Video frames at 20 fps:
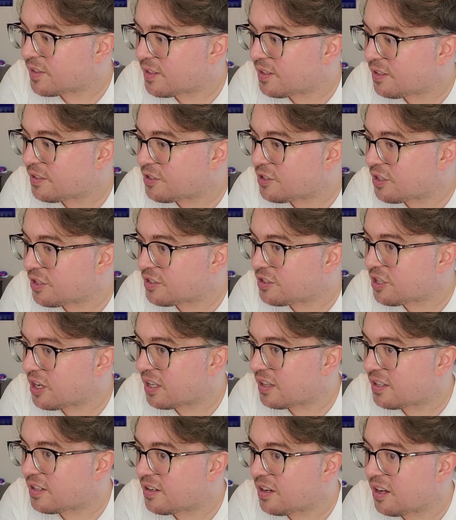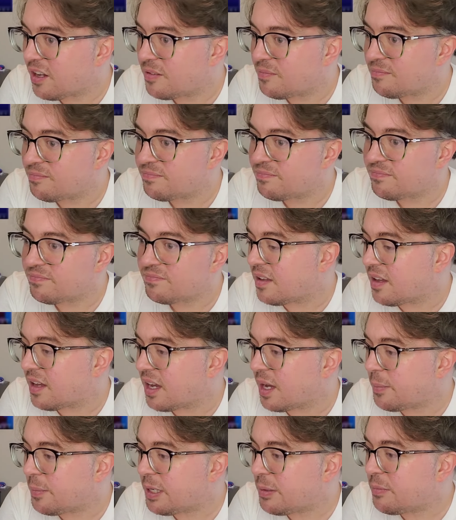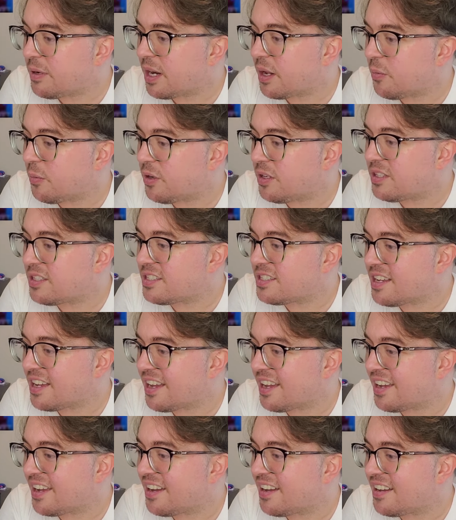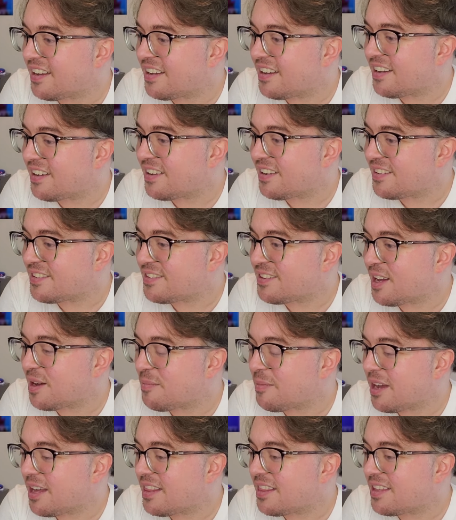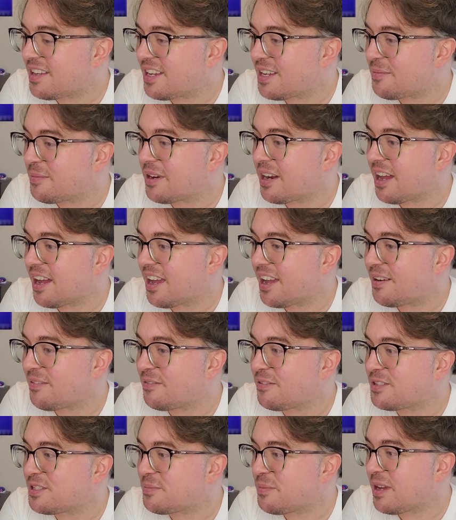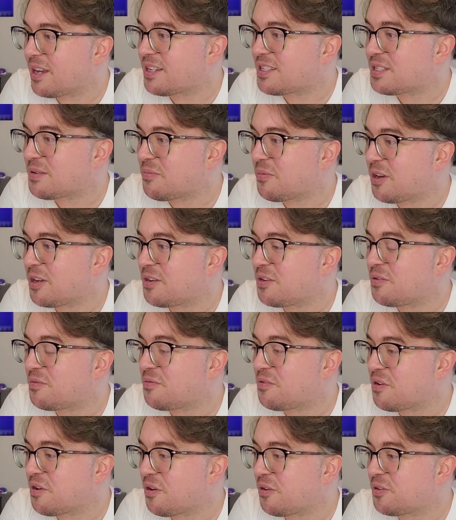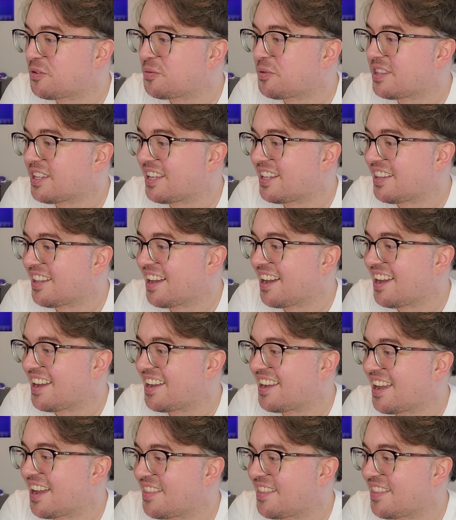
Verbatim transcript: Little Charlie doll. I mean, but I will say it's not my thing, but I respect someone who knows what they like.